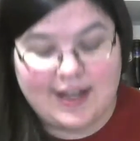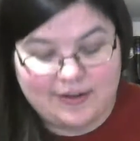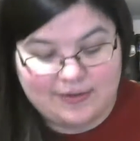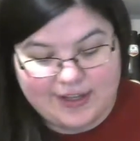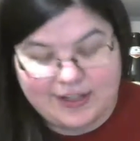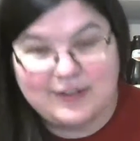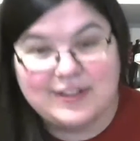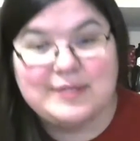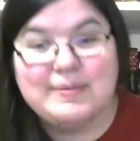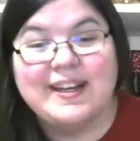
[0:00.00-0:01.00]
I don't think you need
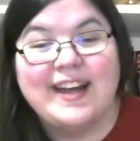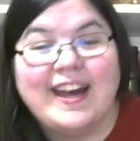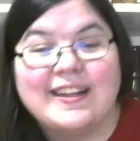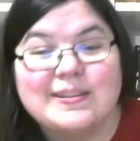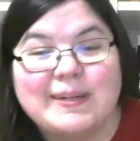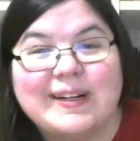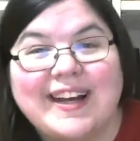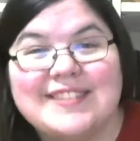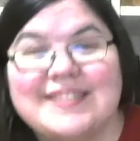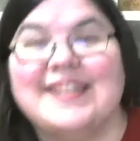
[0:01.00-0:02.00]
to be an expert.
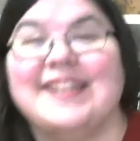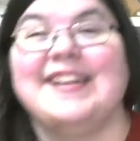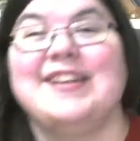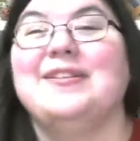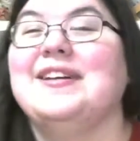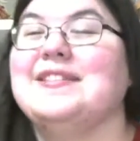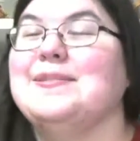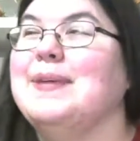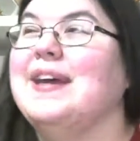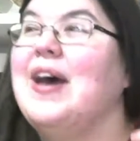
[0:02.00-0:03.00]
I just think that you need to
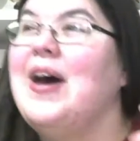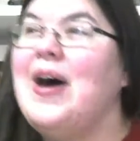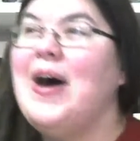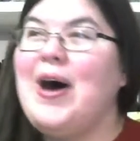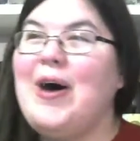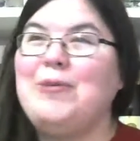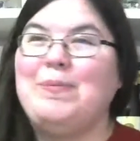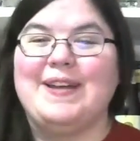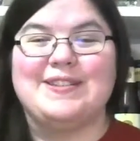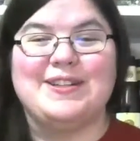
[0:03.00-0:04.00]
be
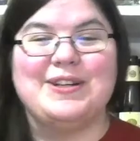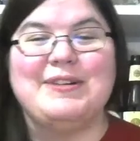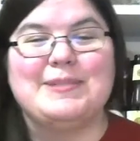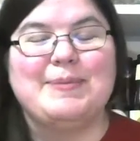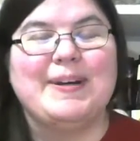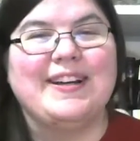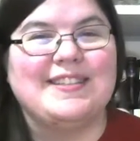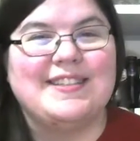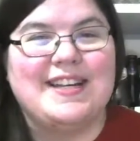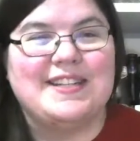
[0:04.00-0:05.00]
open to new
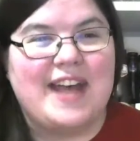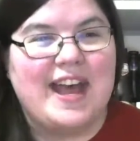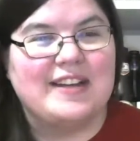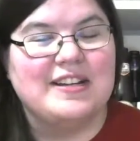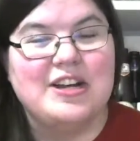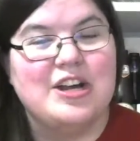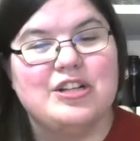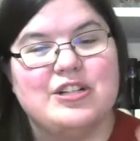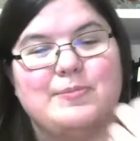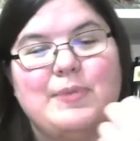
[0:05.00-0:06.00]
experiences and
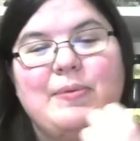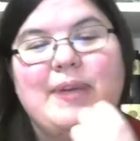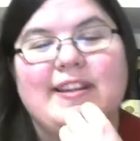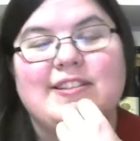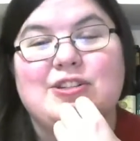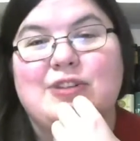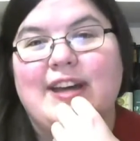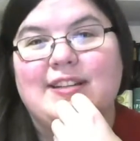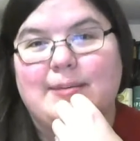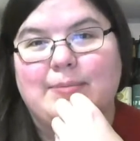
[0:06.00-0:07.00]
just be willing to
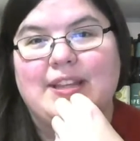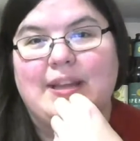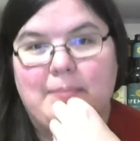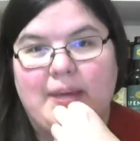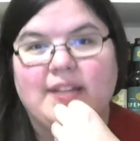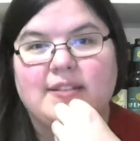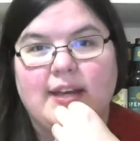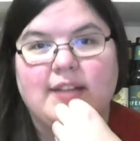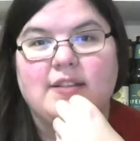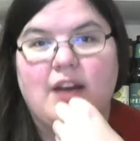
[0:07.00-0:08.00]
try something that might
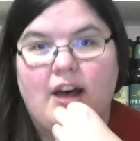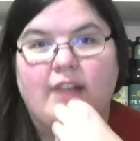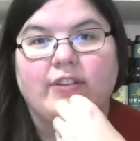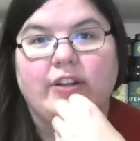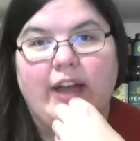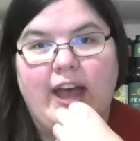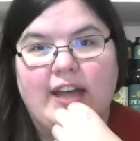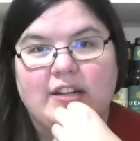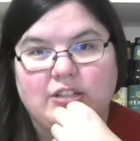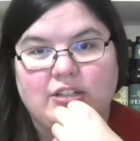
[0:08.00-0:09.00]
taste awful
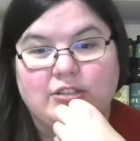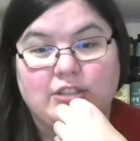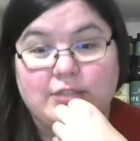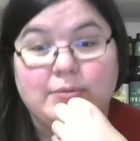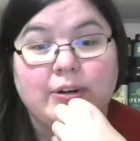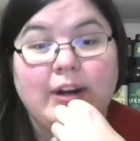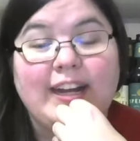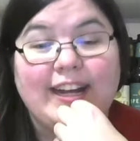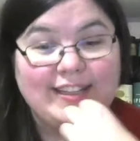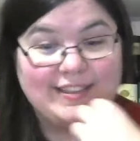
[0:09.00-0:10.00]
and you'll just
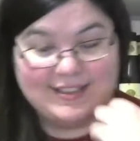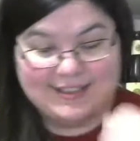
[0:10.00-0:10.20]
regret it.